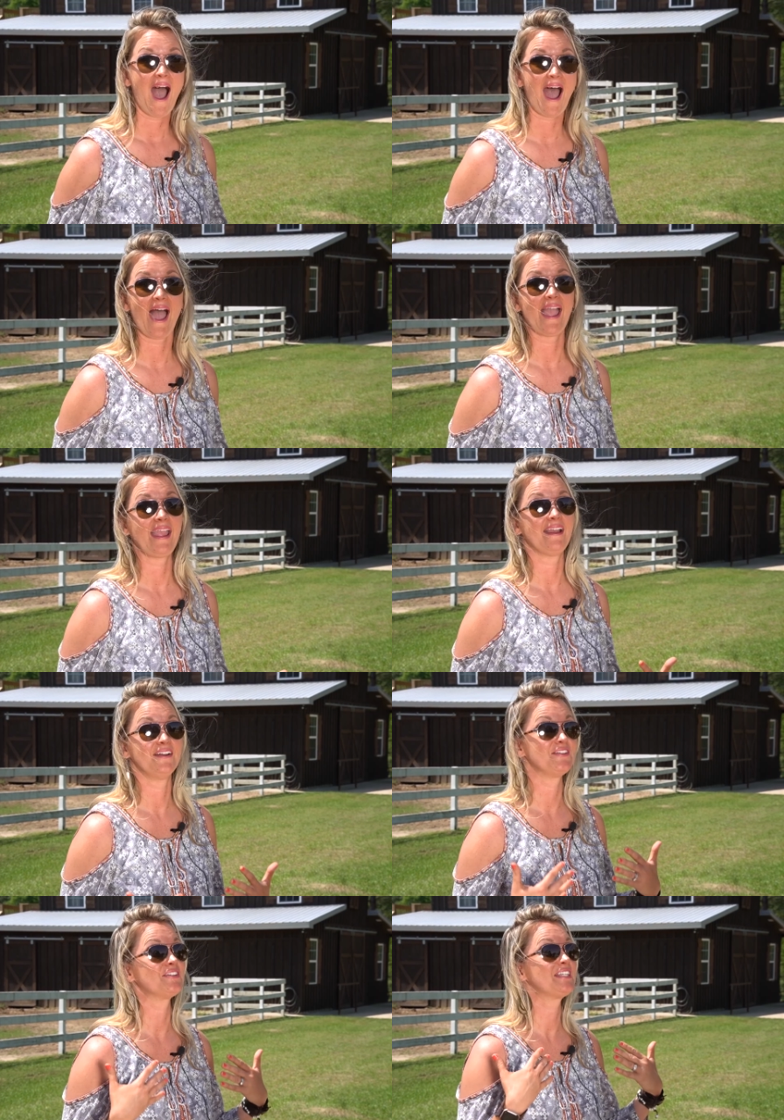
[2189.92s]
I
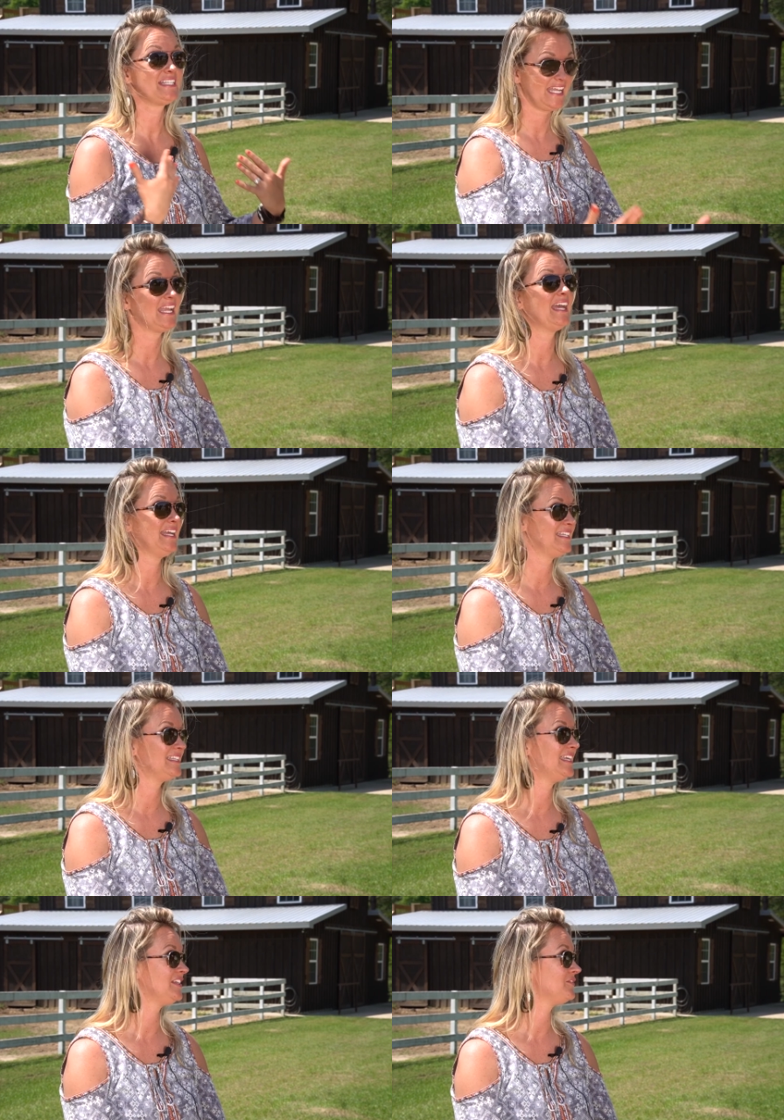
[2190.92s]
understand
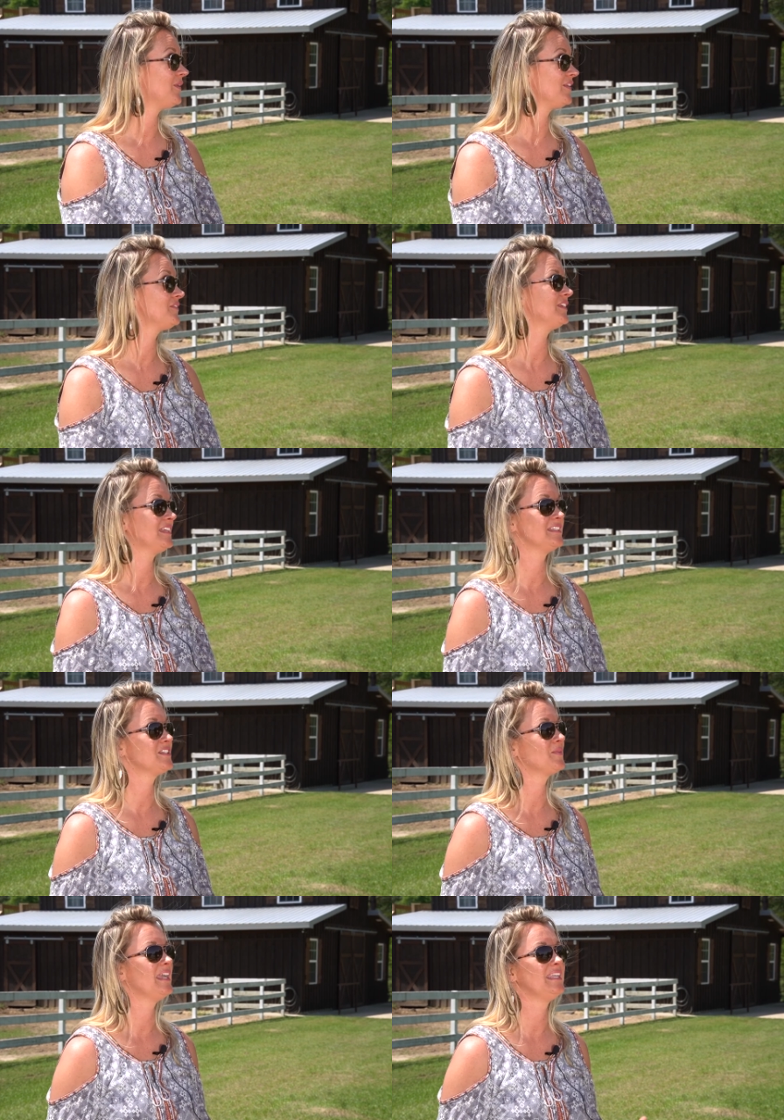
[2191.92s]
that you are feeling
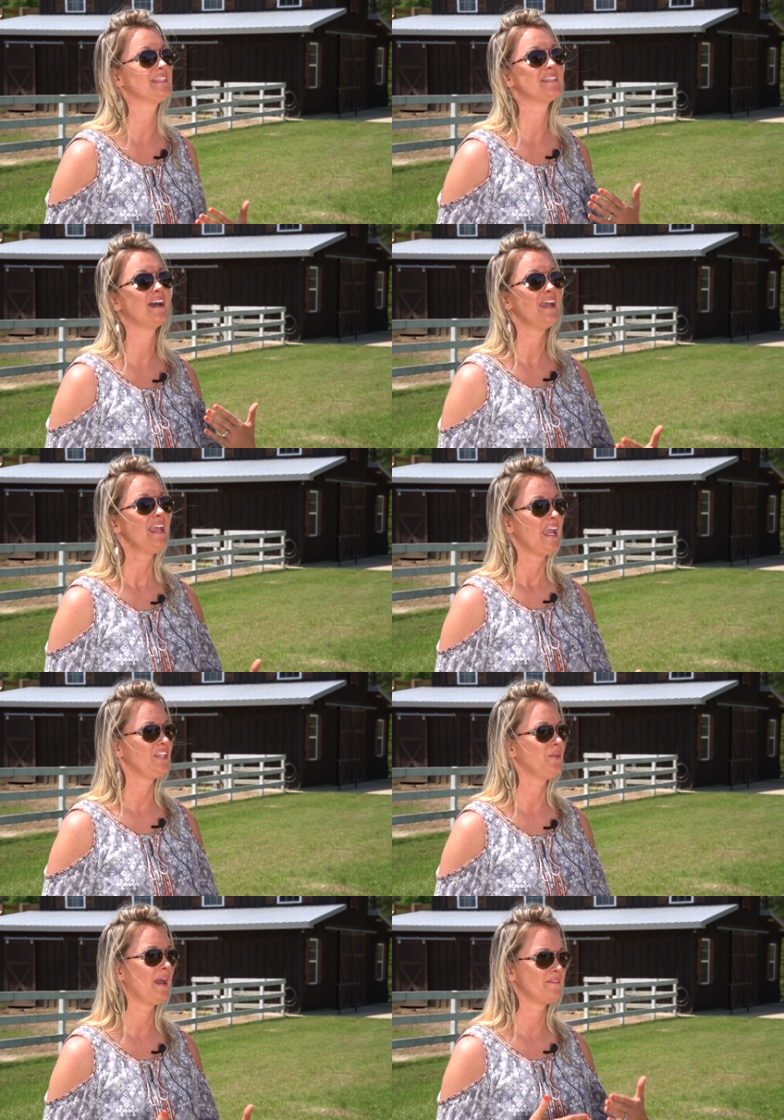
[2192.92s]
this way and it's not,
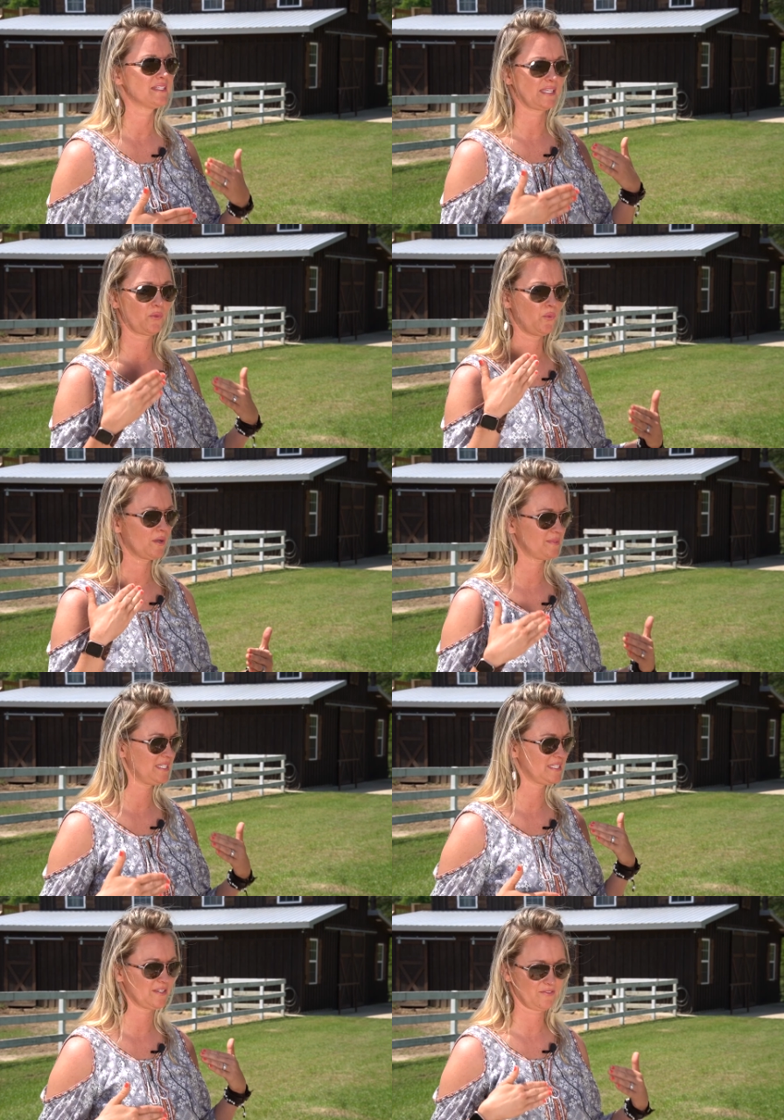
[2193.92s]
and you have this like warped
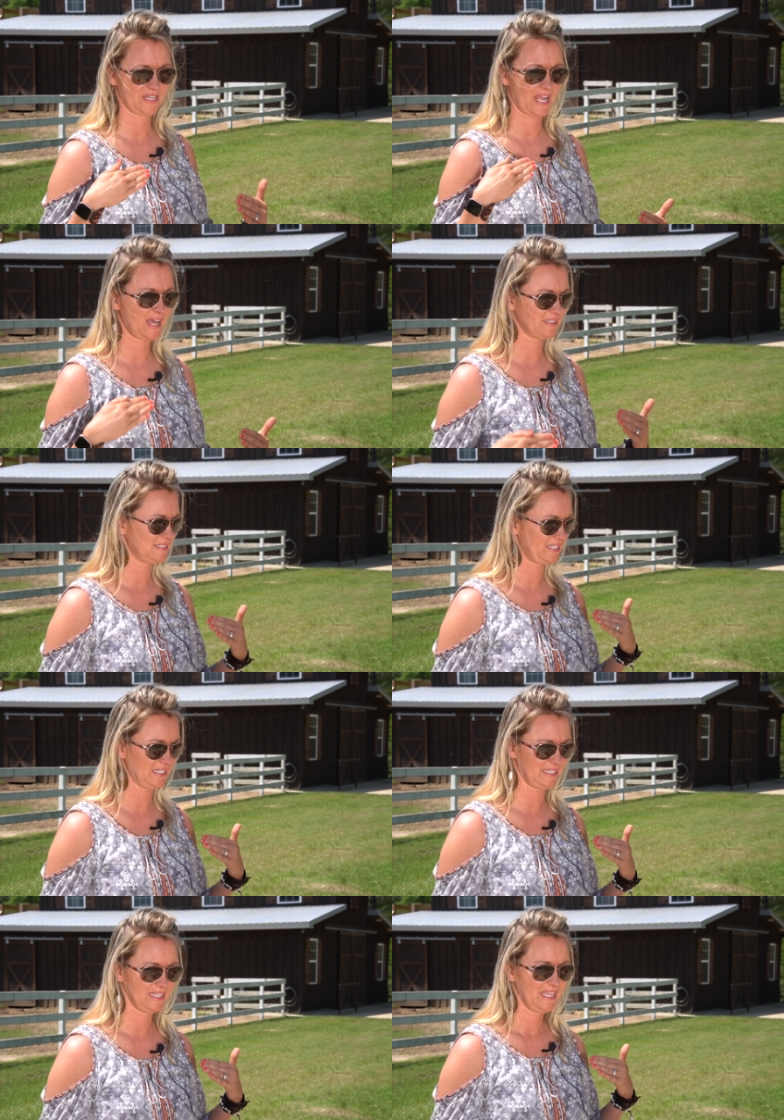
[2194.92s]
sense of
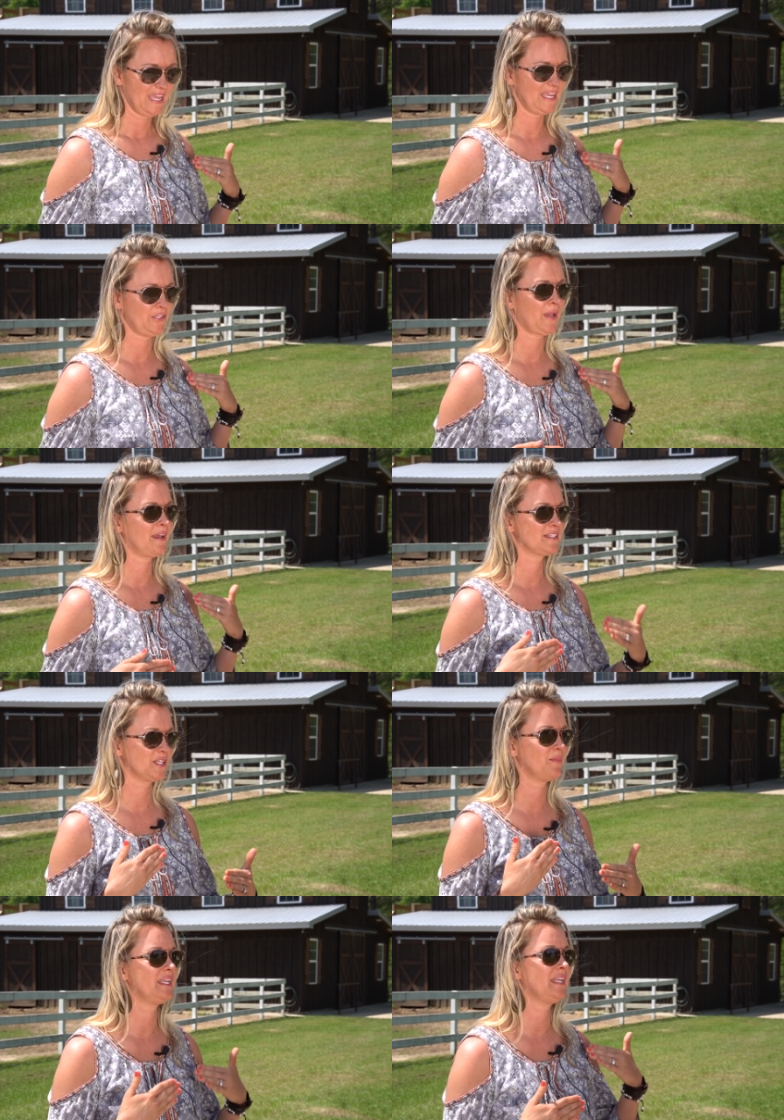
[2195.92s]
reality and you have
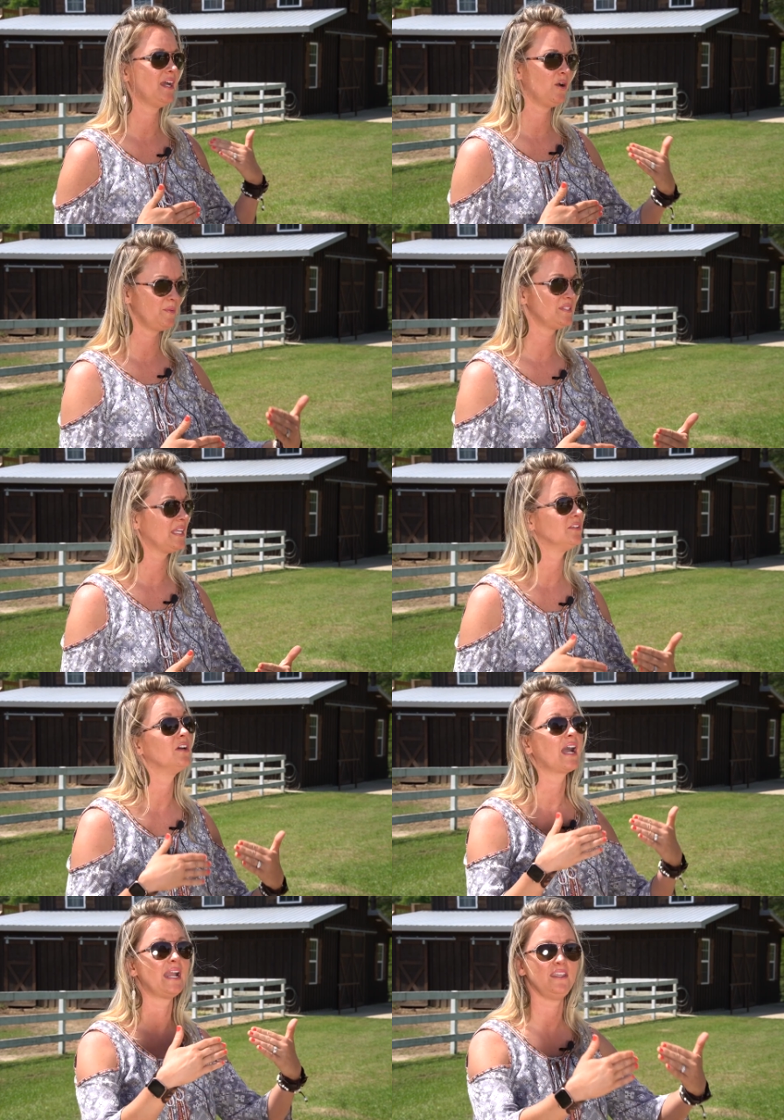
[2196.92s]
somebody to help you say,
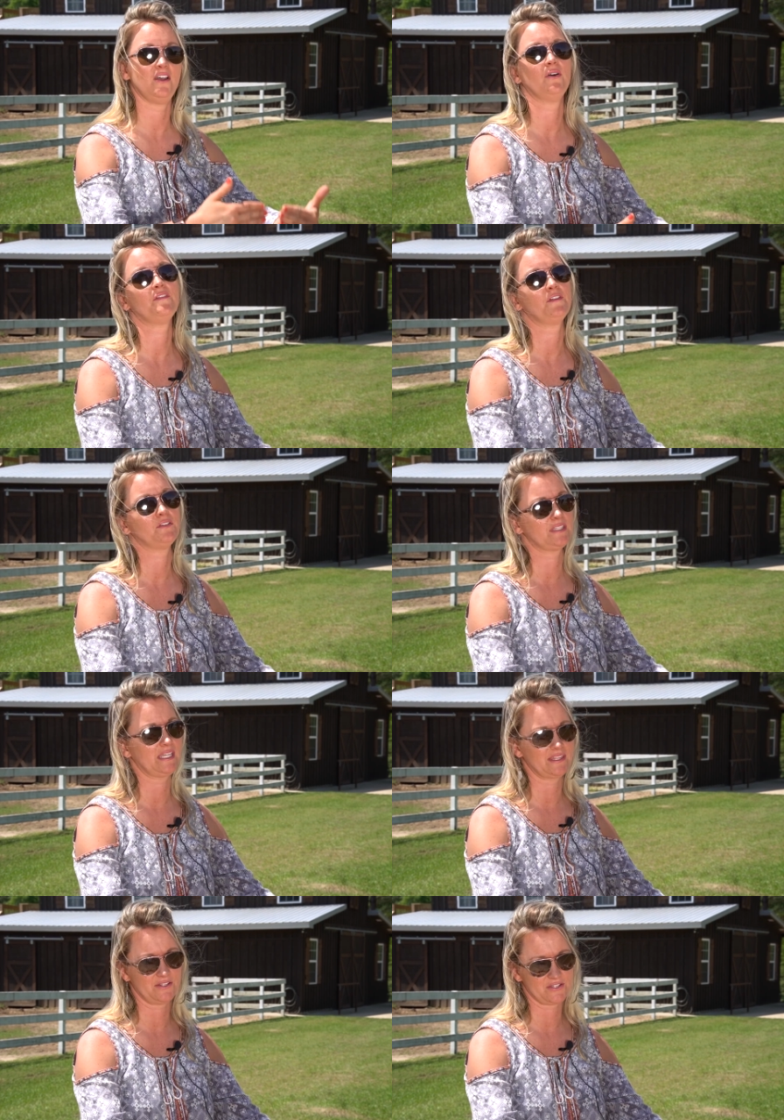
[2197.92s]
look, I know it feels
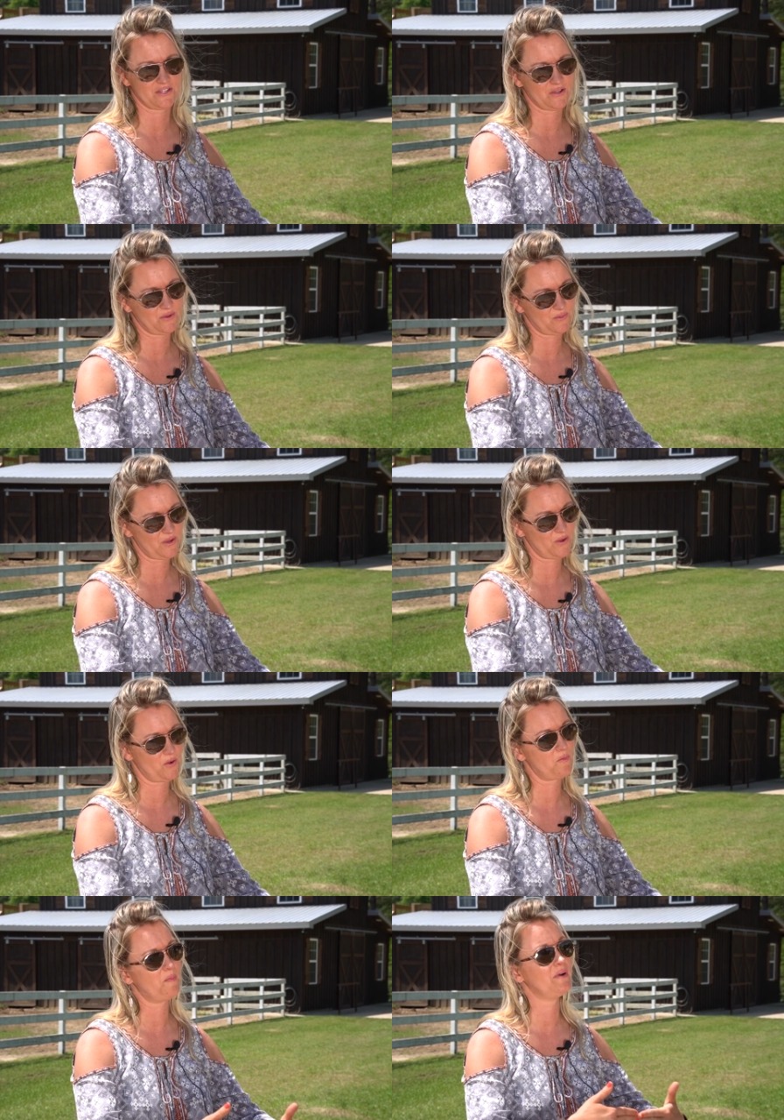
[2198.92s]
like there's no
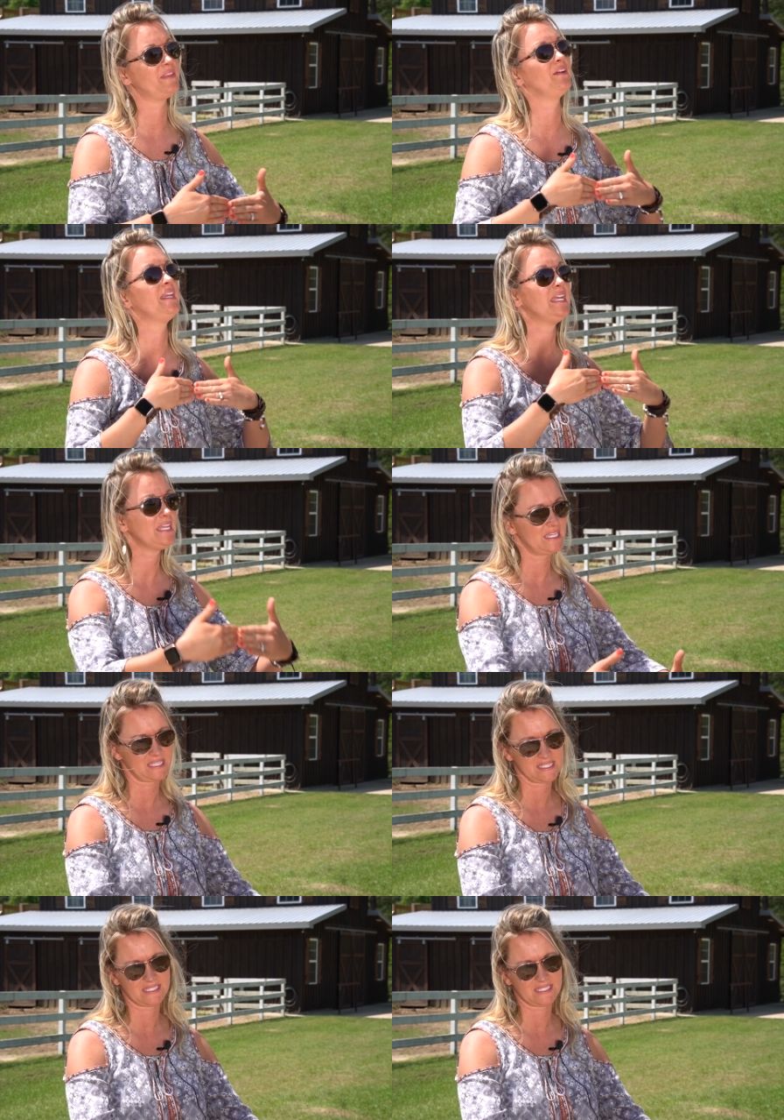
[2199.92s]
hope, but there is.